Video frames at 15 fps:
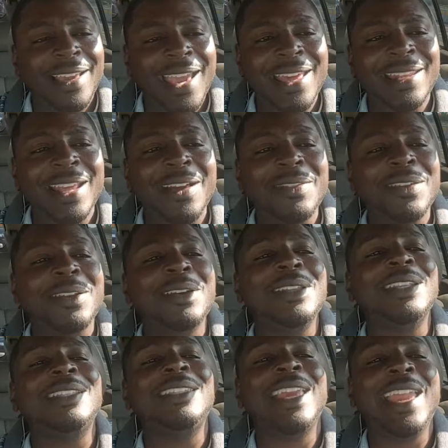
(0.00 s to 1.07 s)
and now they're going
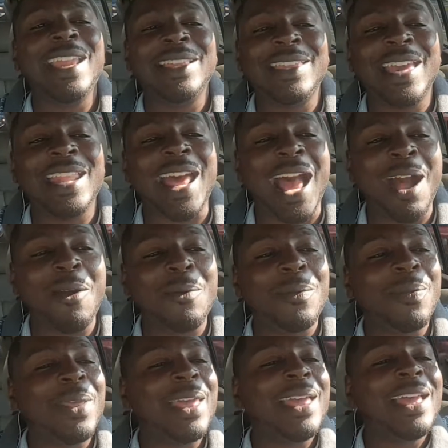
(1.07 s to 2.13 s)
to take that out,
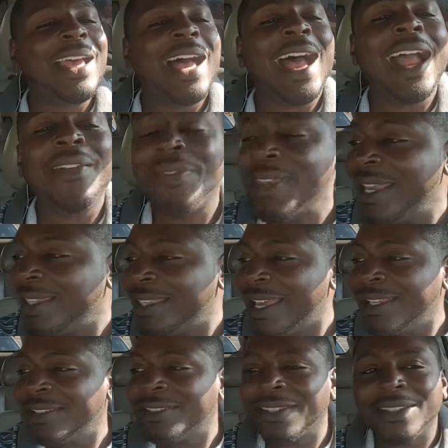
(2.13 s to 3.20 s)
I think
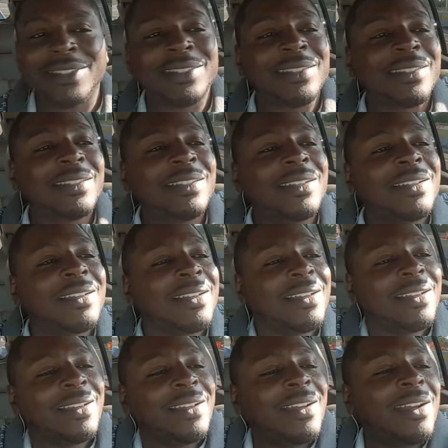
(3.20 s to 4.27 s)
that's just
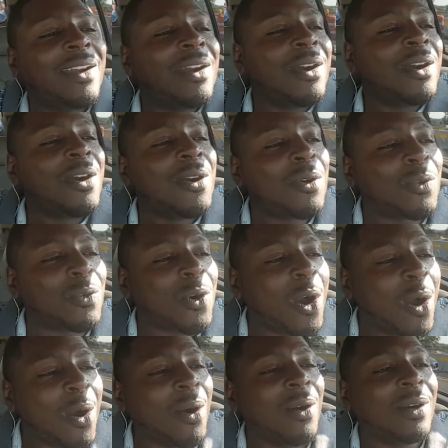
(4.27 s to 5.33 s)

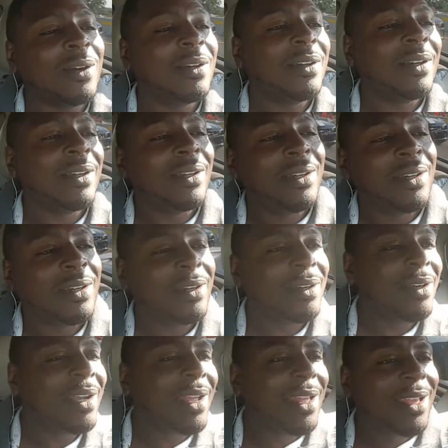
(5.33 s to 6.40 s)
wrong.
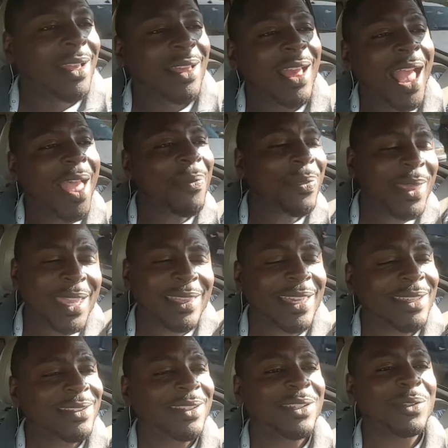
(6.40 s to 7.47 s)
I think
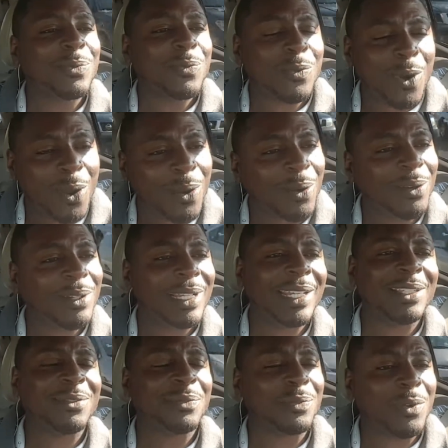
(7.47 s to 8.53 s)
that's just wrong.
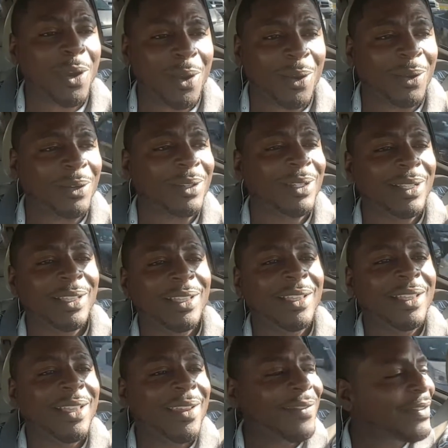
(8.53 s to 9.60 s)
It's wrong.
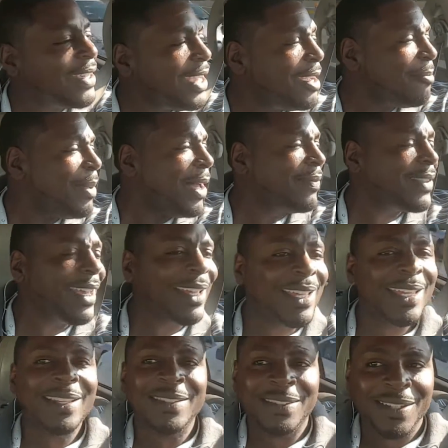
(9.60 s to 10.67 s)
Think about
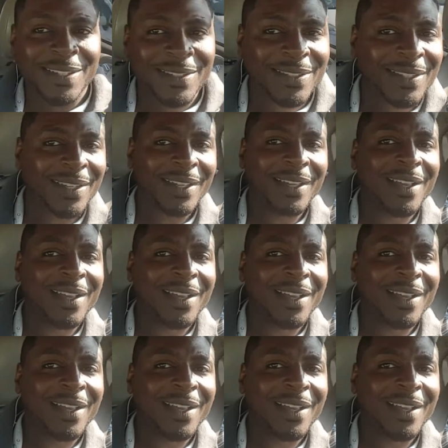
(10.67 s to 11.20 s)
that. It's just